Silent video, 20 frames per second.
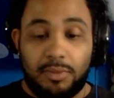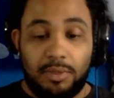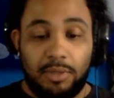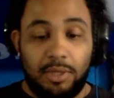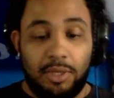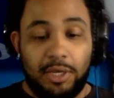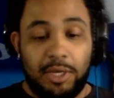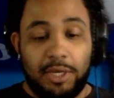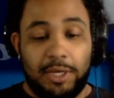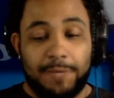
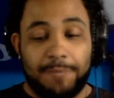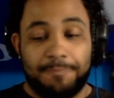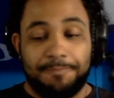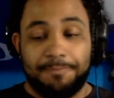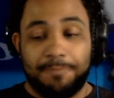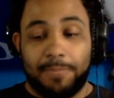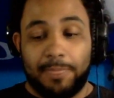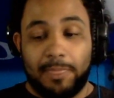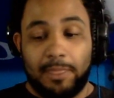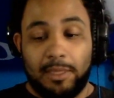Um,
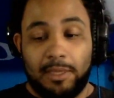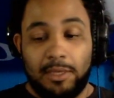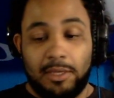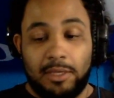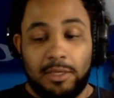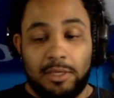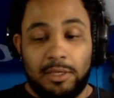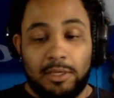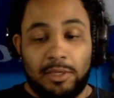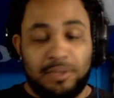
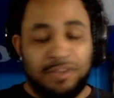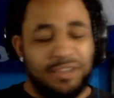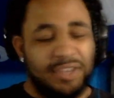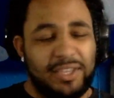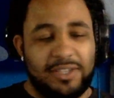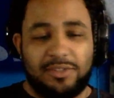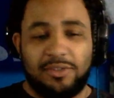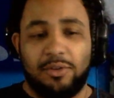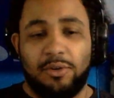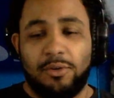so yeah,
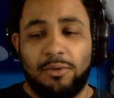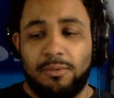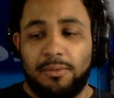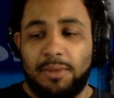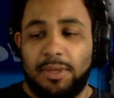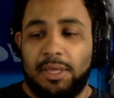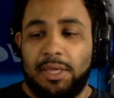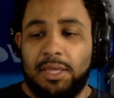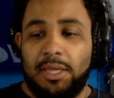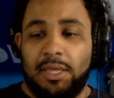so
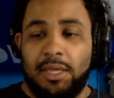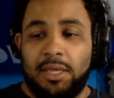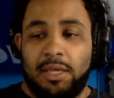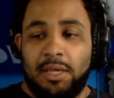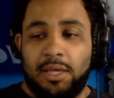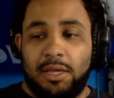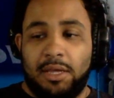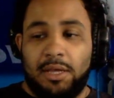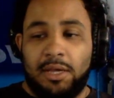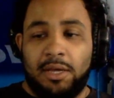
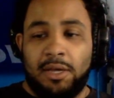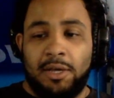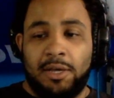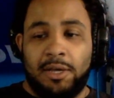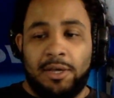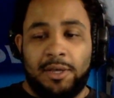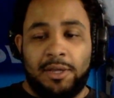uh,